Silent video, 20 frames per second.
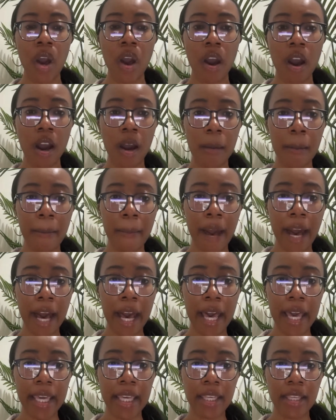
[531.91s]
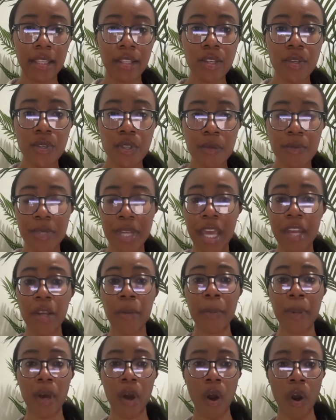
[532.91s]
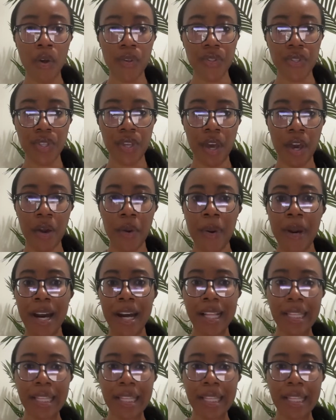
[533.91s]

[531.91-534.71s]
on my YouTube channel, but also